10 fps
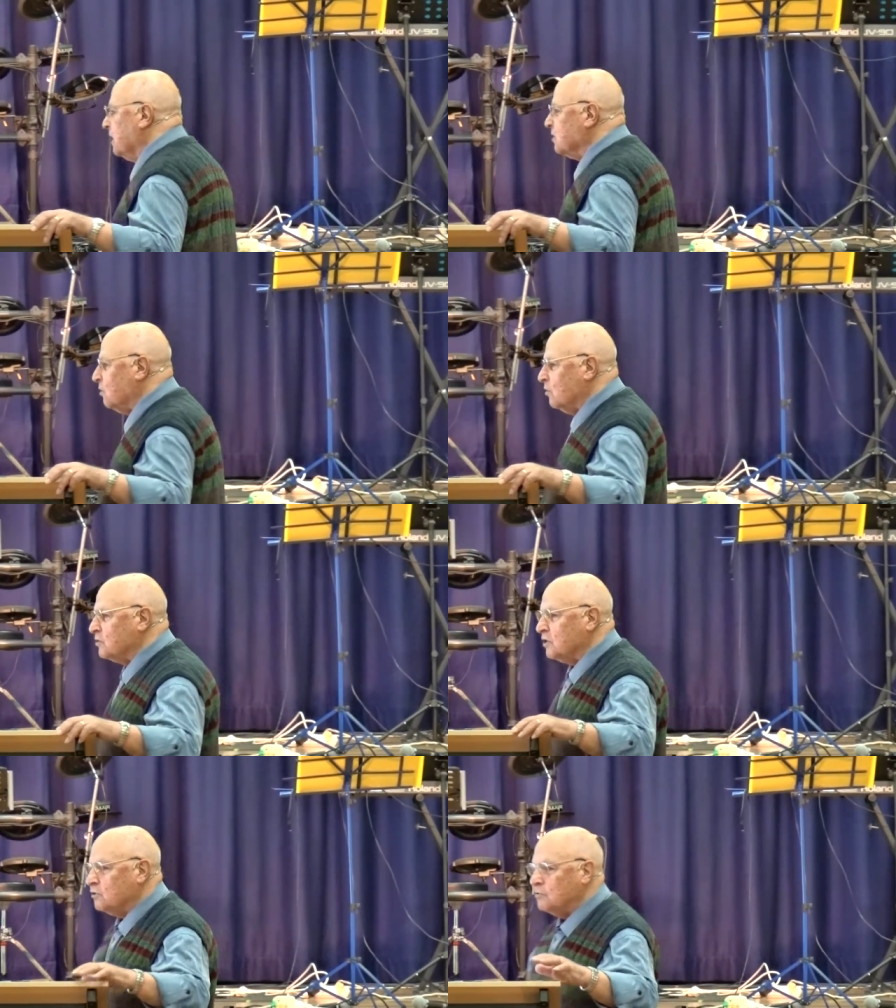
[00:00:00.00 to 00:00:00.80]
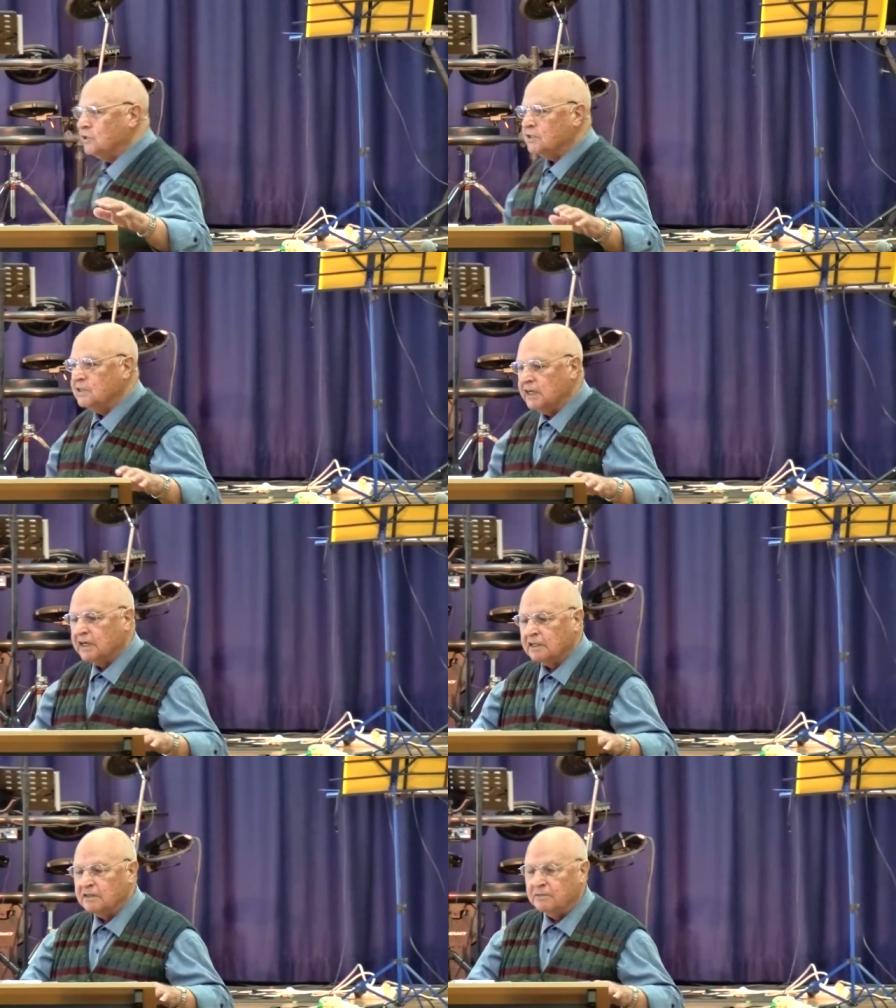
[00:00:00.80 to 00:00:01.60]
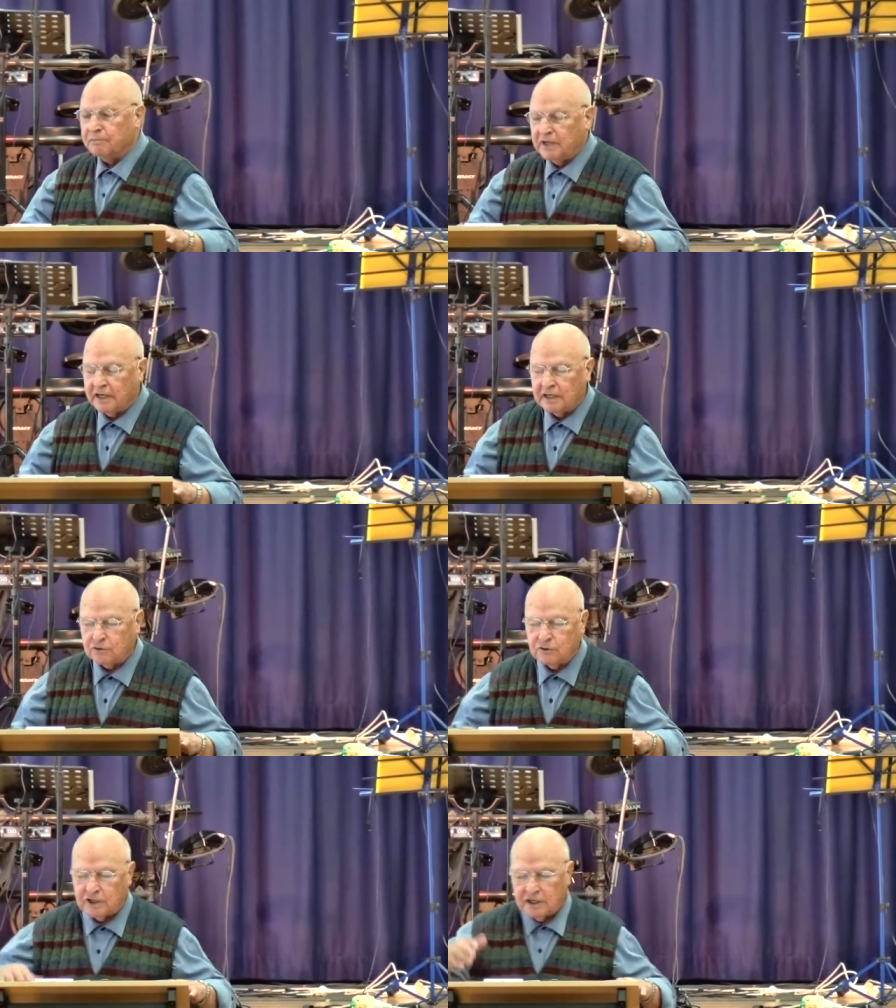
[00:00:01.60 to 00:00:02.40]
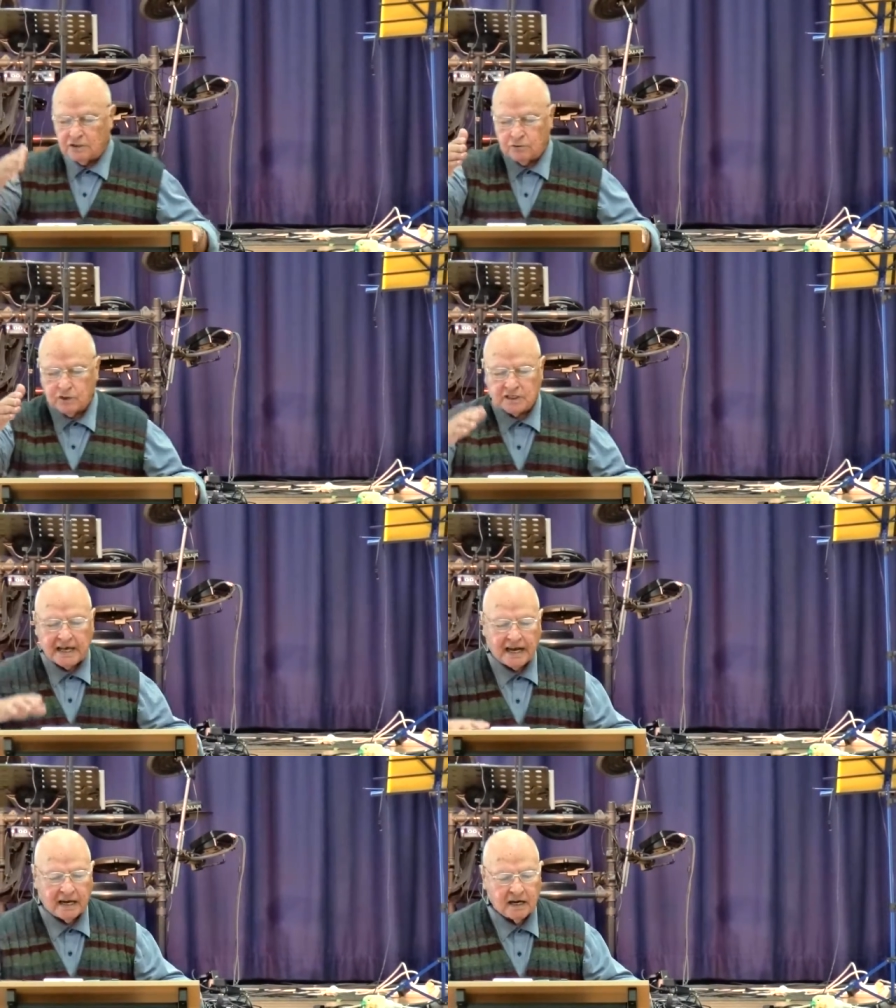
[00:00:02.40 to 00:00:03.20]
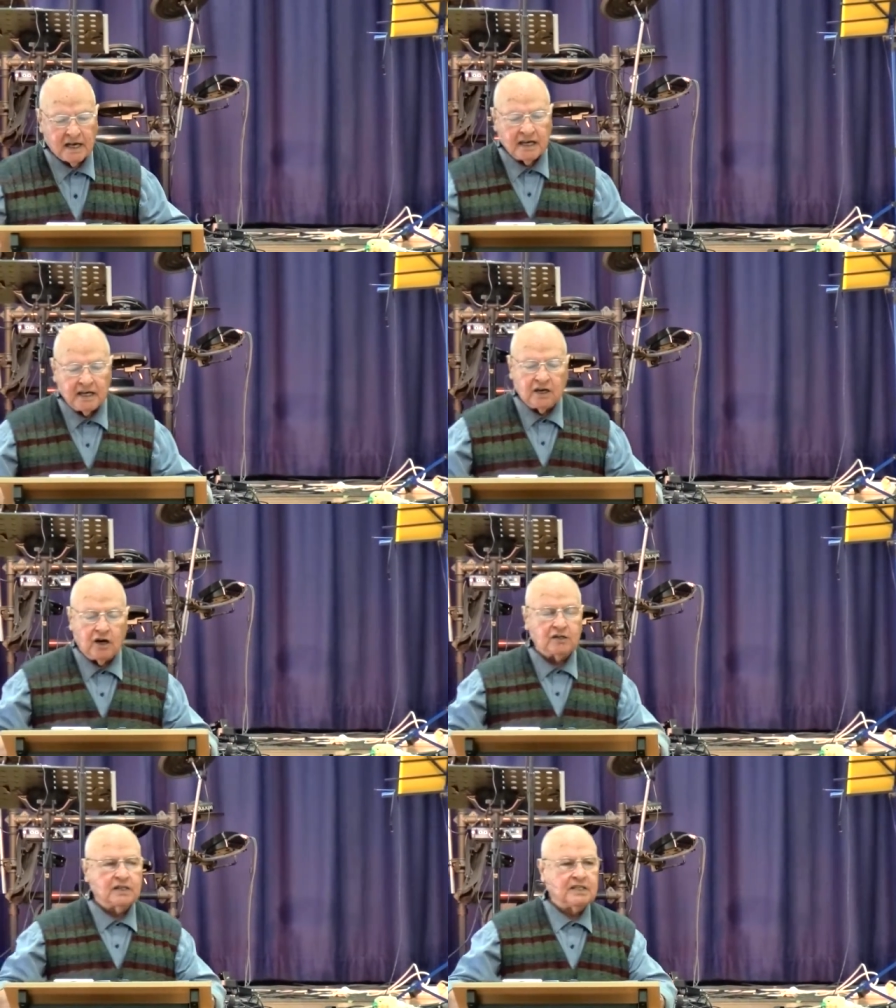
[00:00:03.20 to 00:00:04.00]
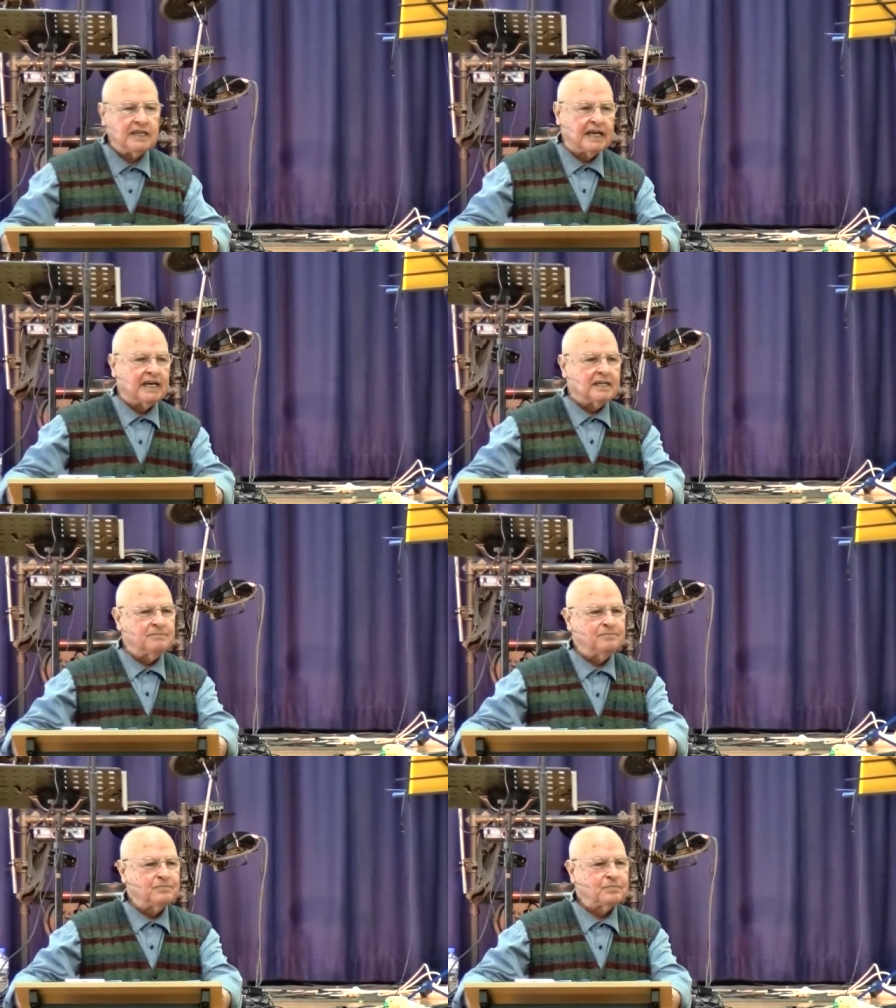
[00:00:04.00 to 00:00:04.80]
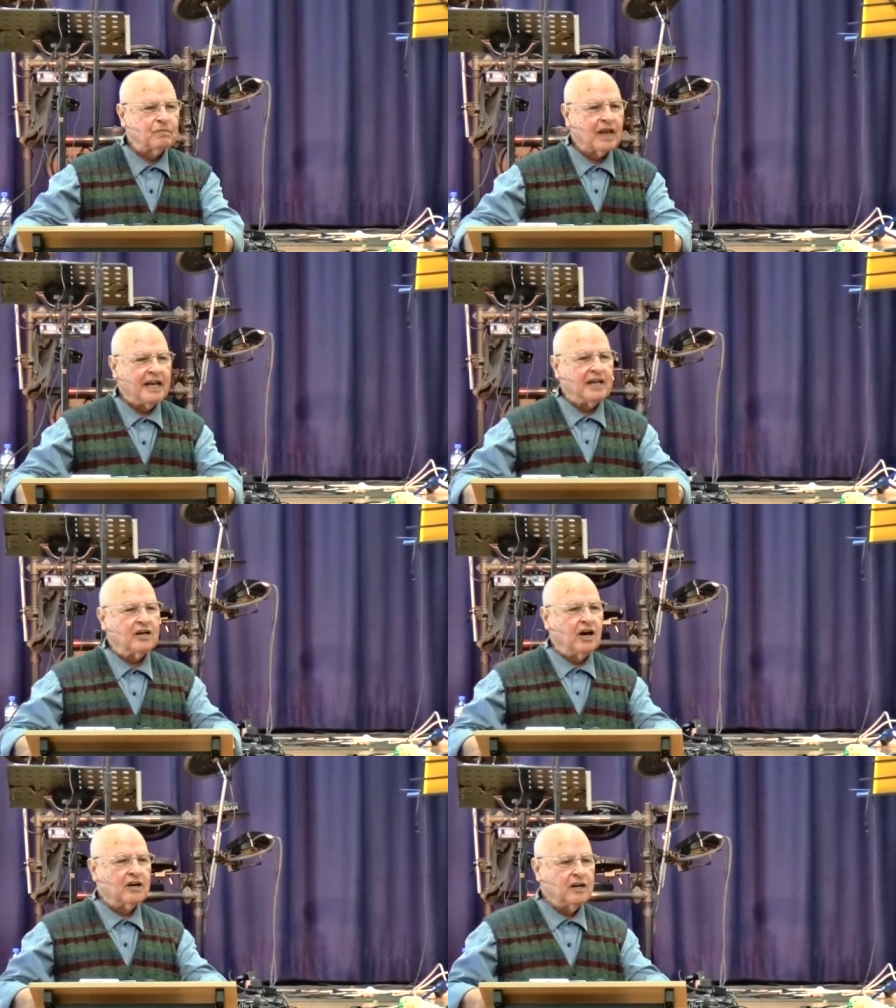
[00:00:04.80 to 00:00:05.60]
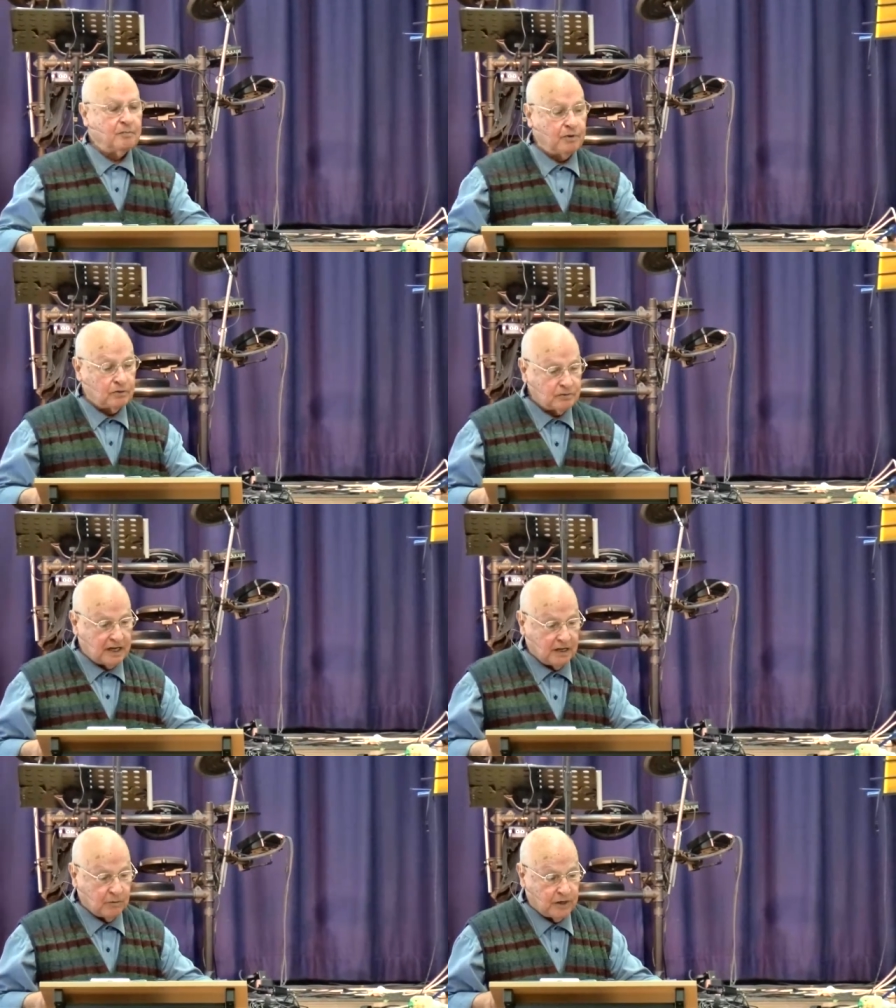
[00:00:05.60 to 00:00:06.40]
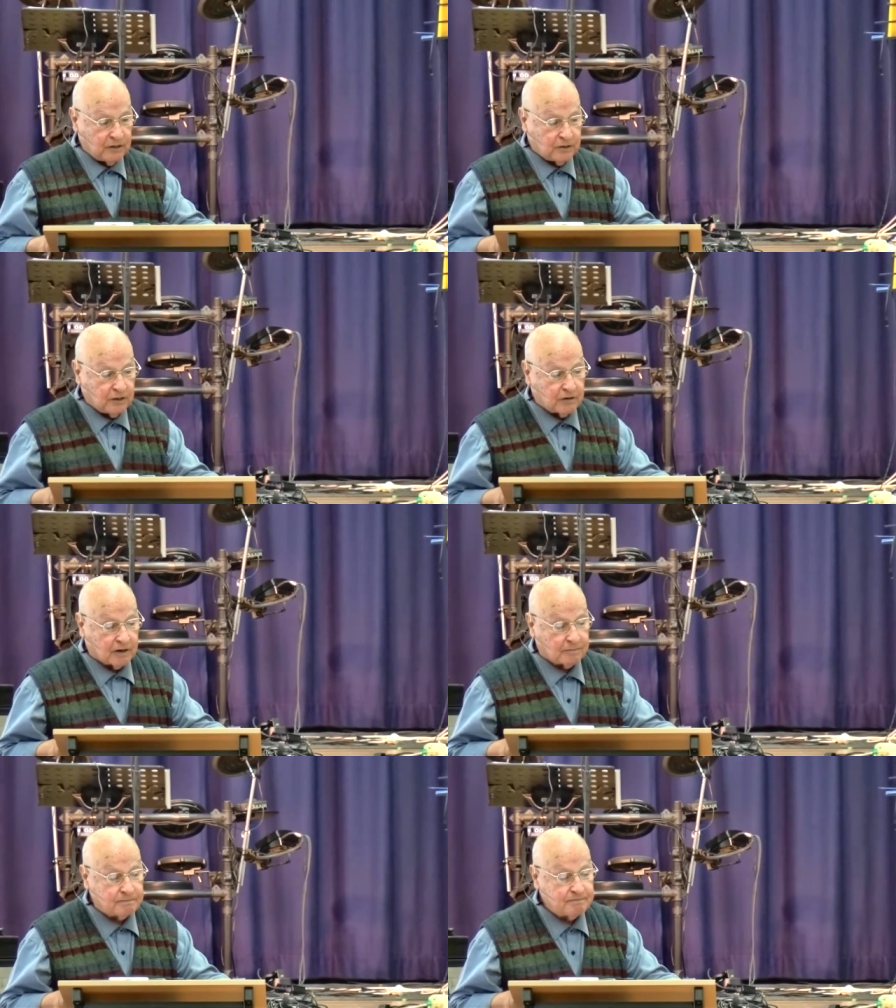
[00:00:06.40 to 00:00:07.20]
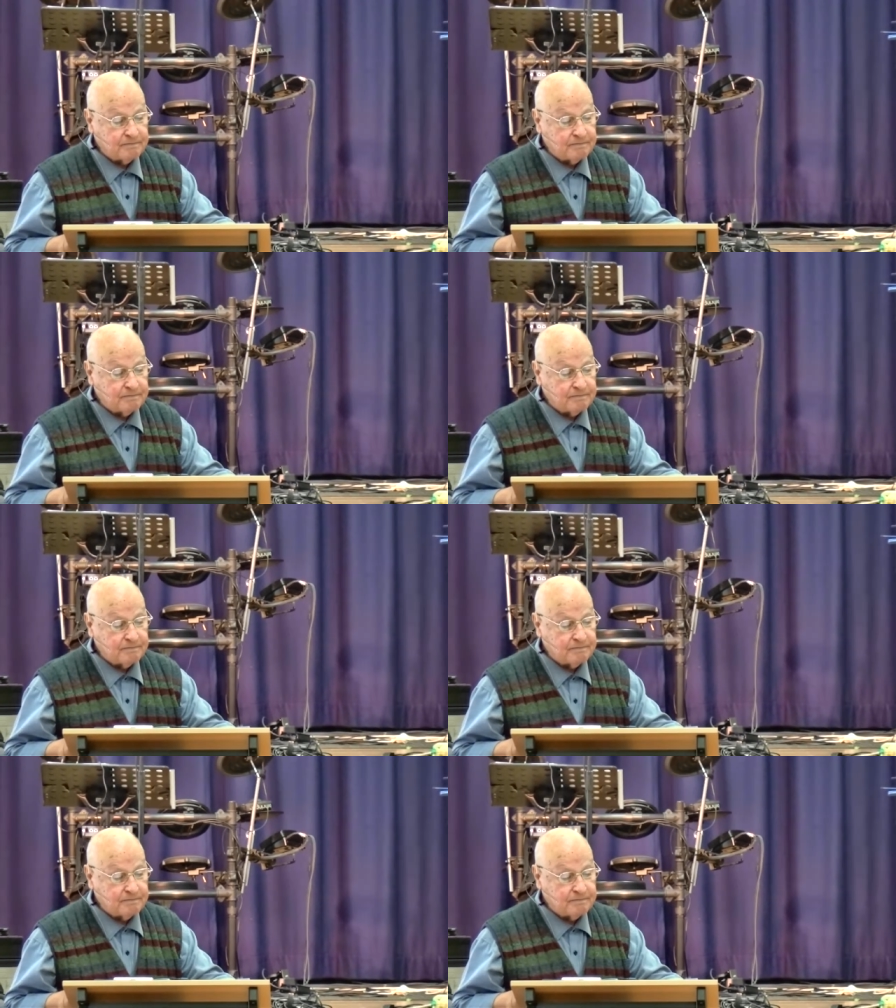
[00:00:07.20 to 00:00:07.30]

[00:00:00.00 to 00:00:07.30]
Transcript: went closer to the ticket uh, to the to the teller. He got the ticket, and he got on a boat and he went to Europe.